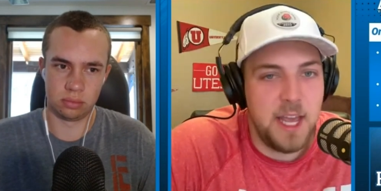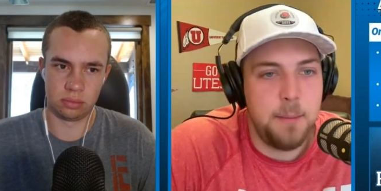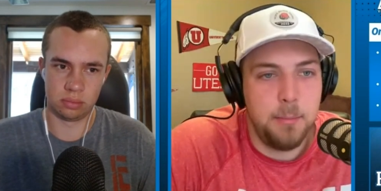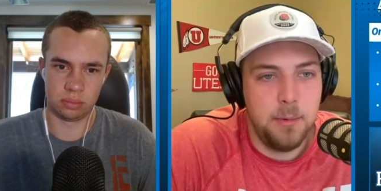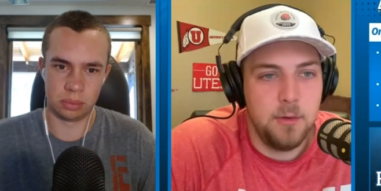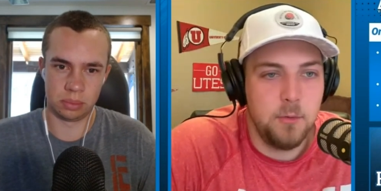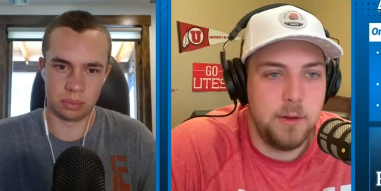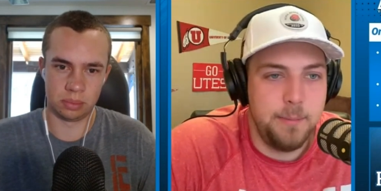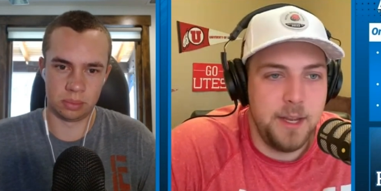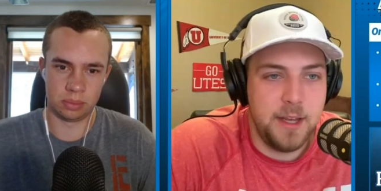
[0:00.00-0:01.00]
Speaker 1: capable of
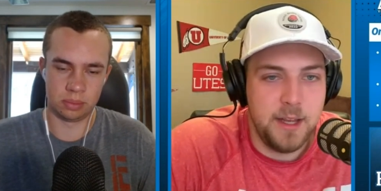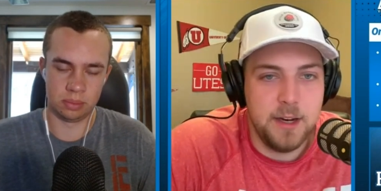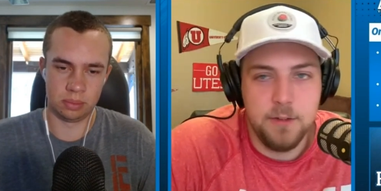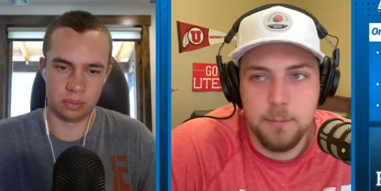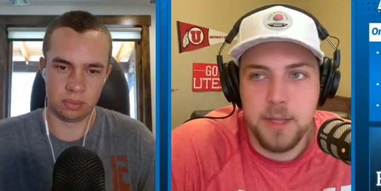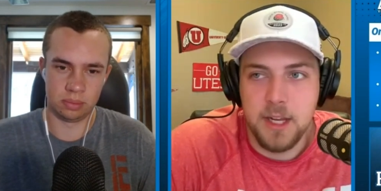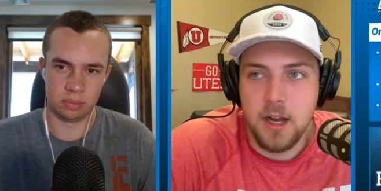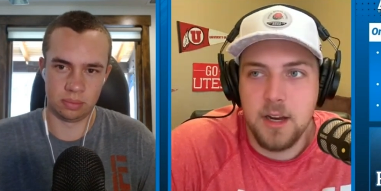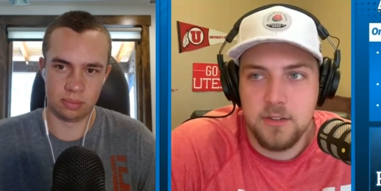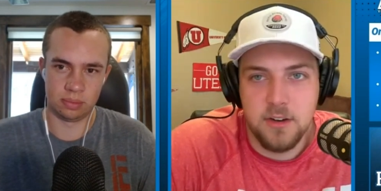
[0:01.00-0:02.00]
repeating. And if I'm being
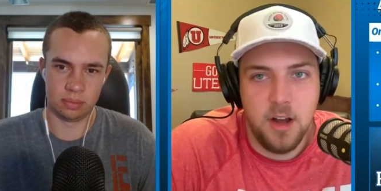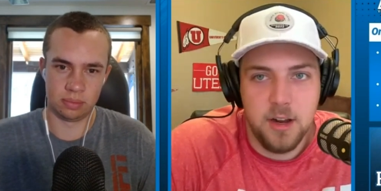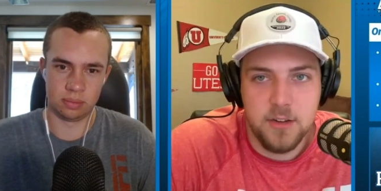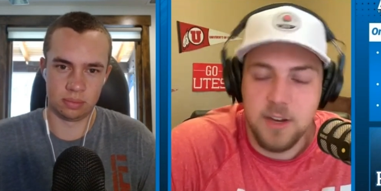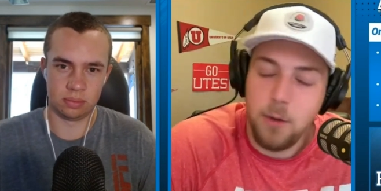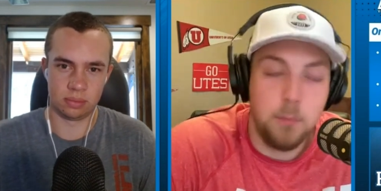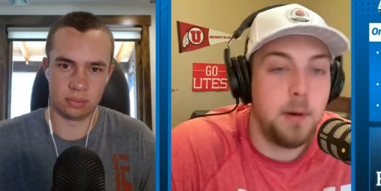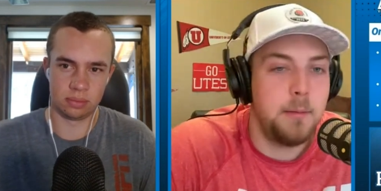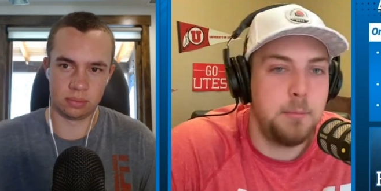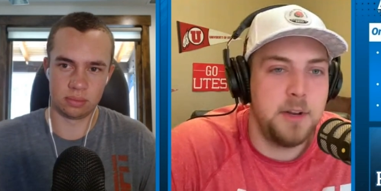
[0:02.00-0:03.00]
honest, in August, I will
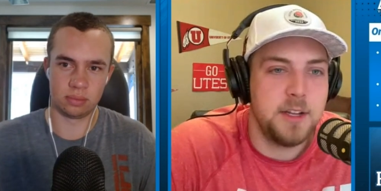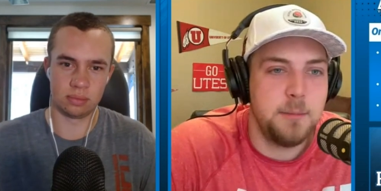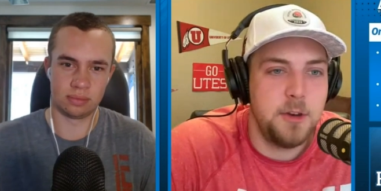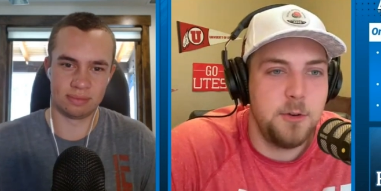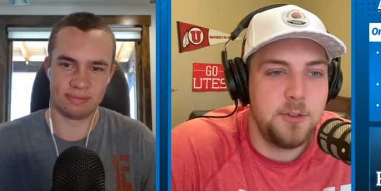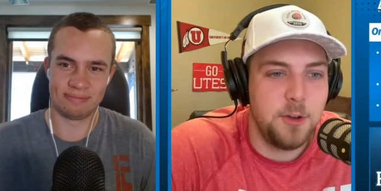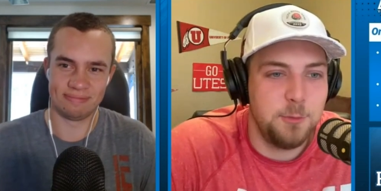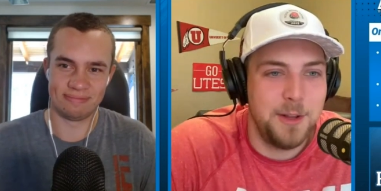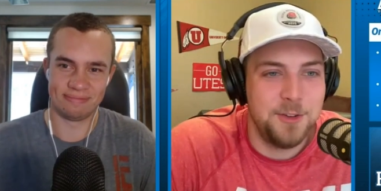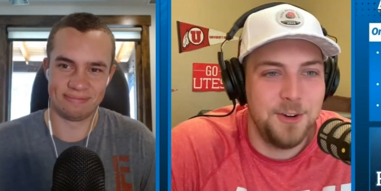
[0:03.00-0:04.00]
probably predict them to do so,
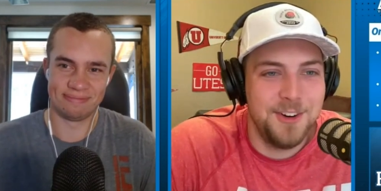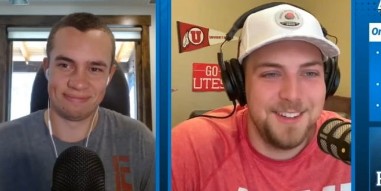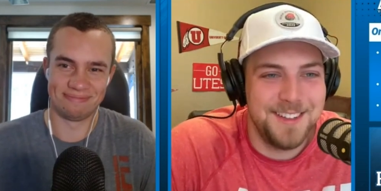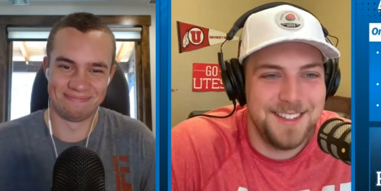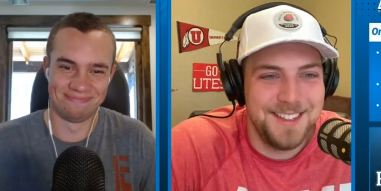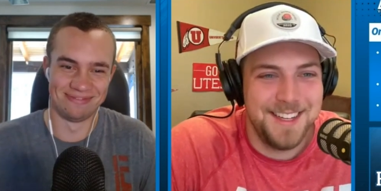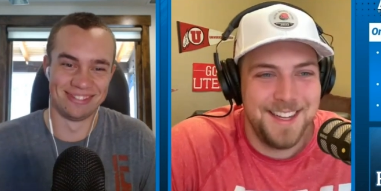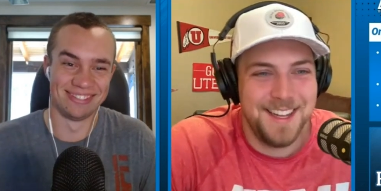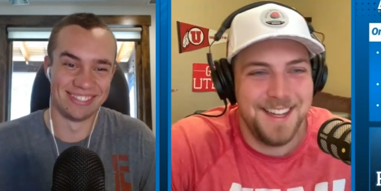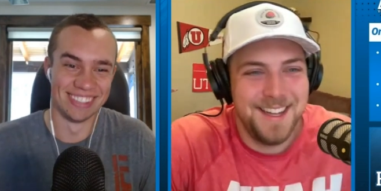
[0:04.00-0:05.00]
Spencer.
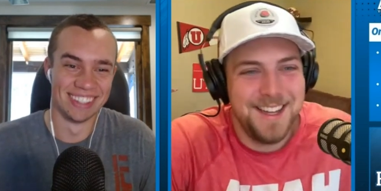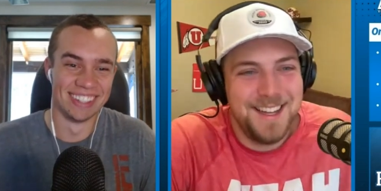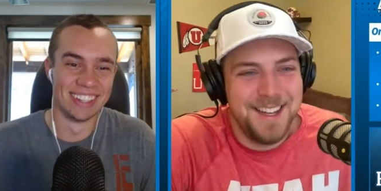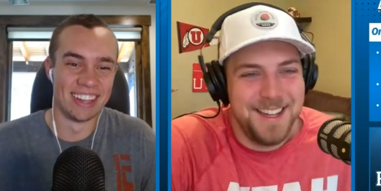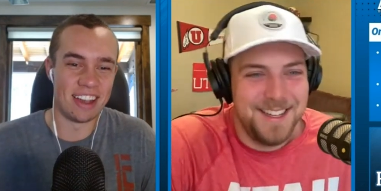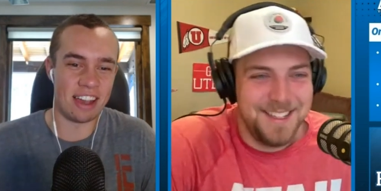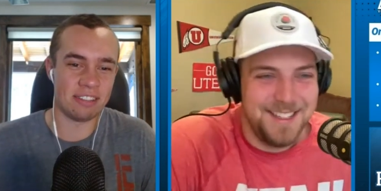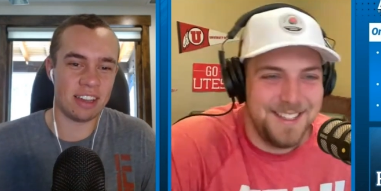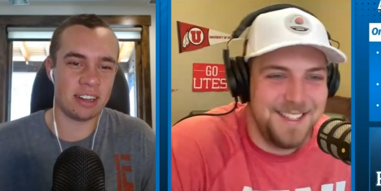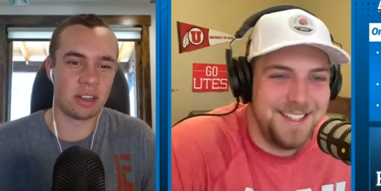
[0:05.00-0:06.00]
I've
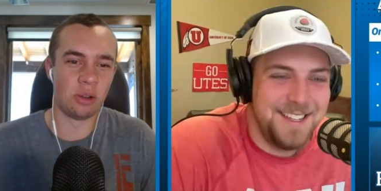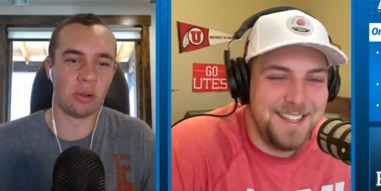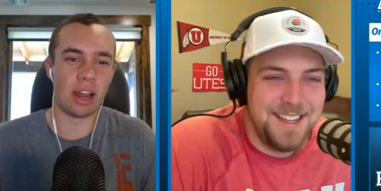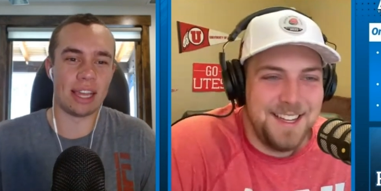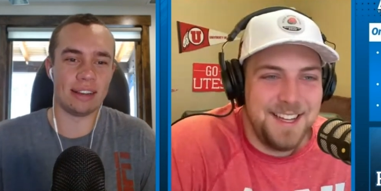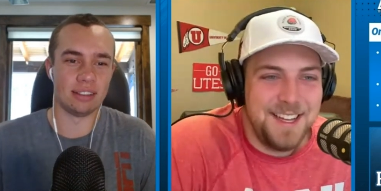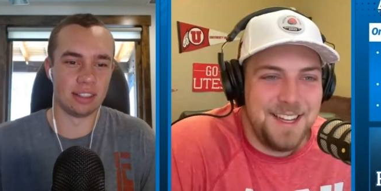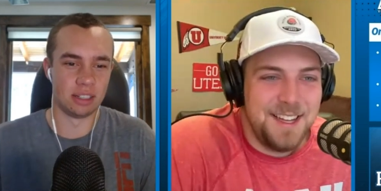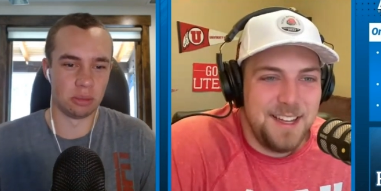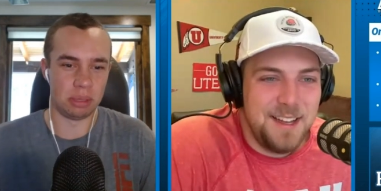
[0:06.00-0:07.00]
got
Speaker 2: a great
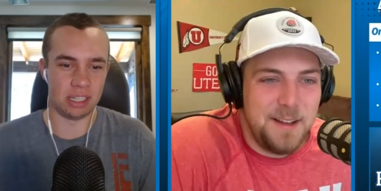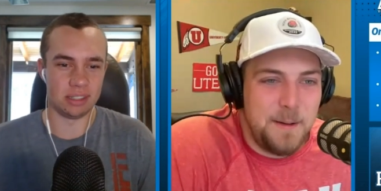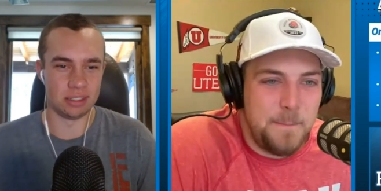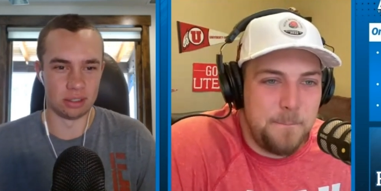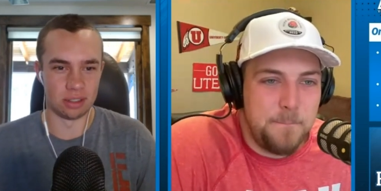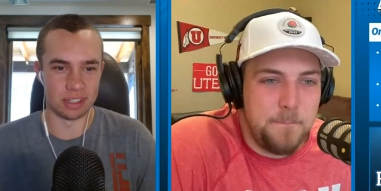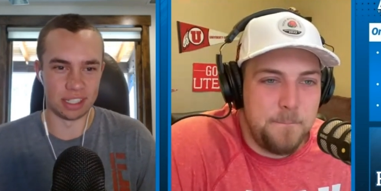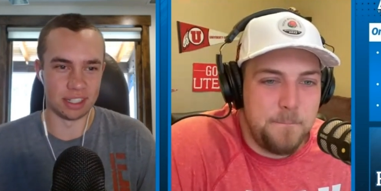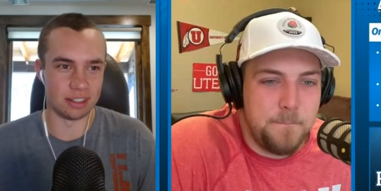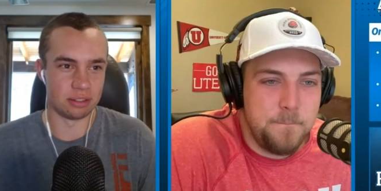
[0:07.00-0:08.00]
little piece of
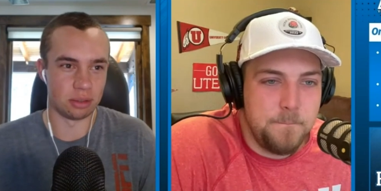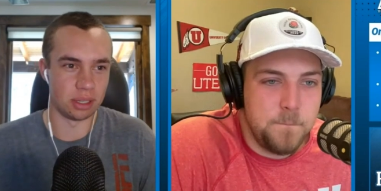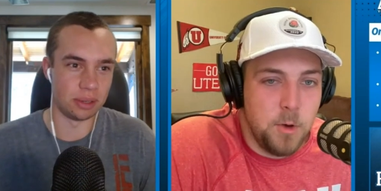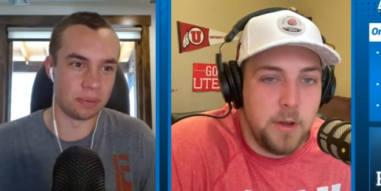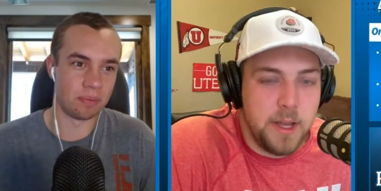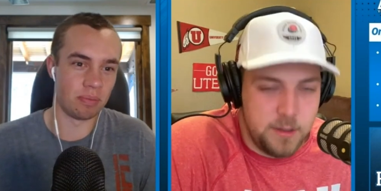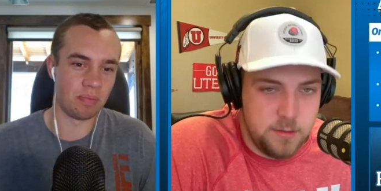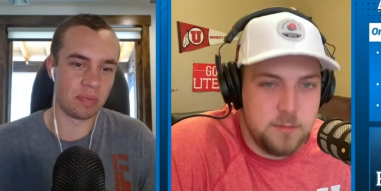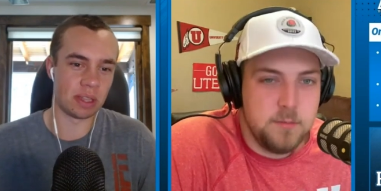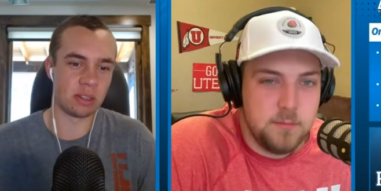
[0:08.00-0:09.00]
trivia here for you.
Speaker 1: Okay.
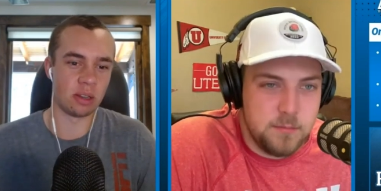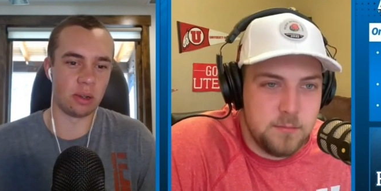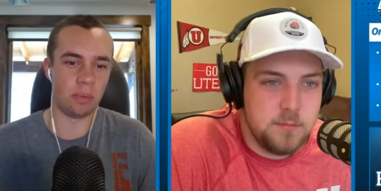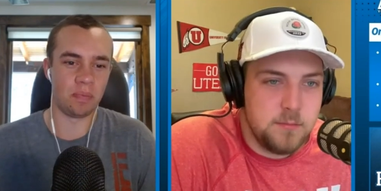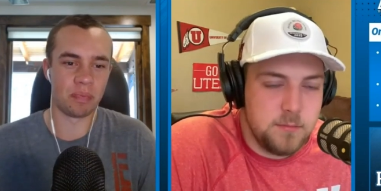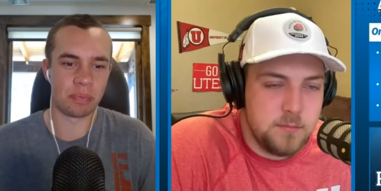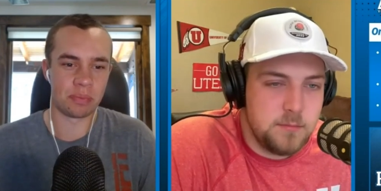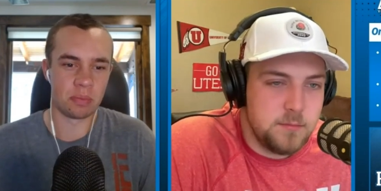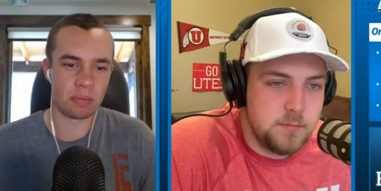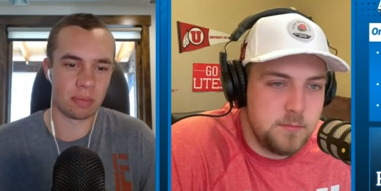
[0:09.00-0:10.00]
Speaker 2: So
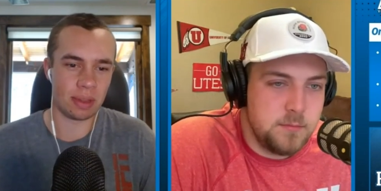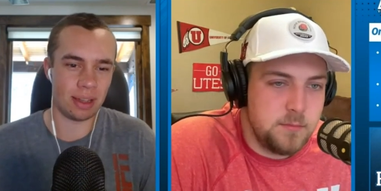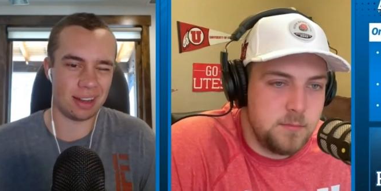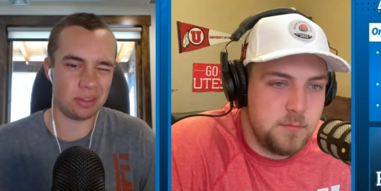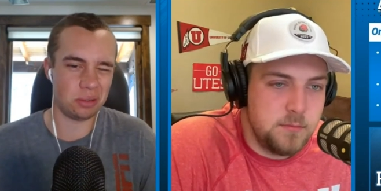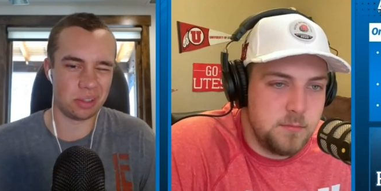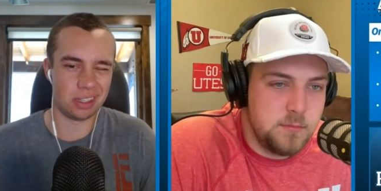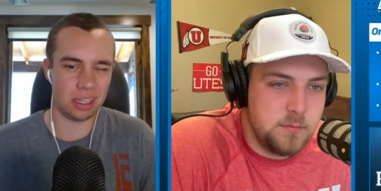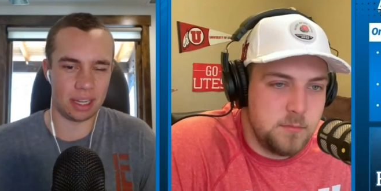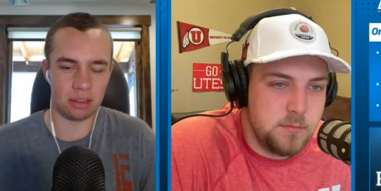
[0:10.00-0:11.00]
I don't
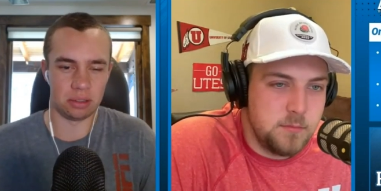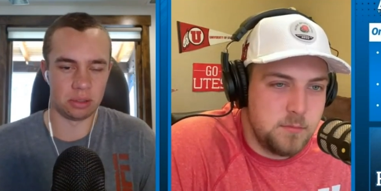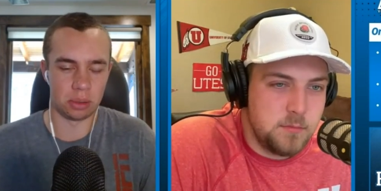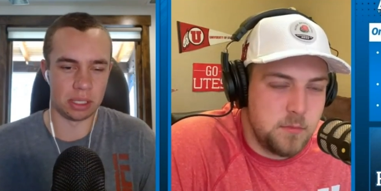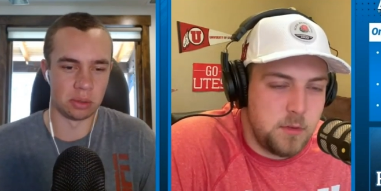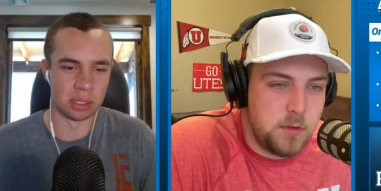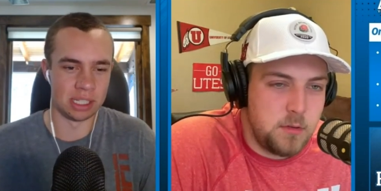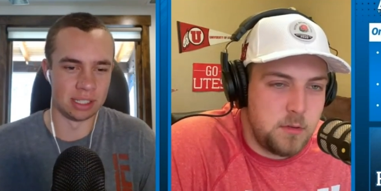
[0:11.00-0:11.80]
really count the 2020